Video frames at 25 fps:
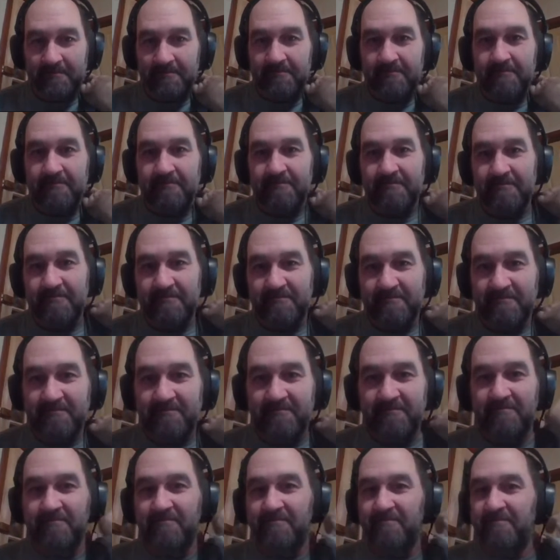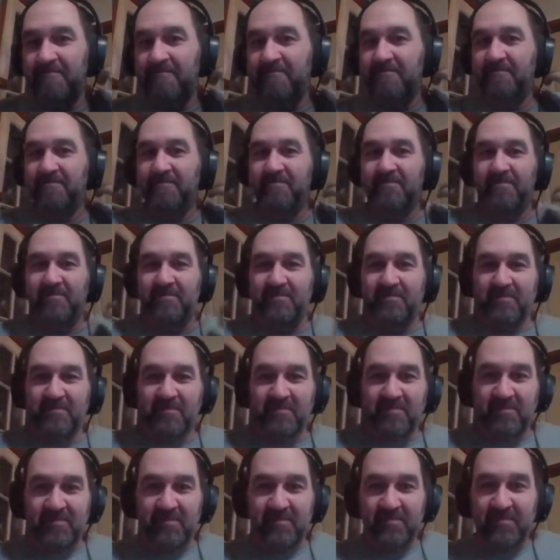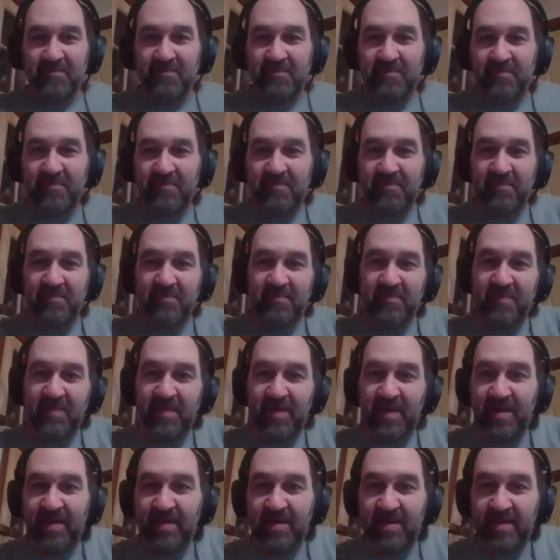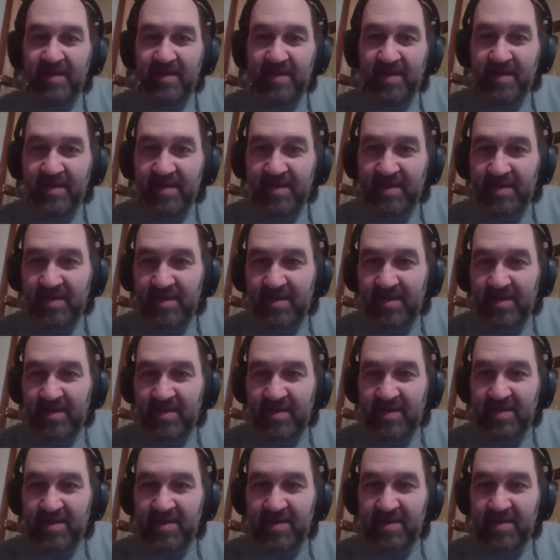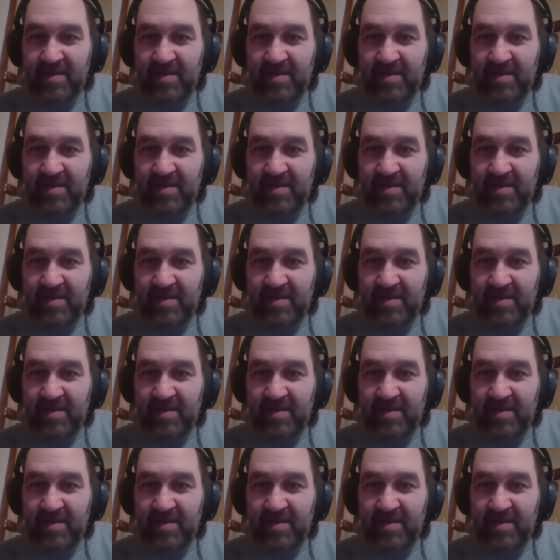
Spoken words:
The person shown says nothing.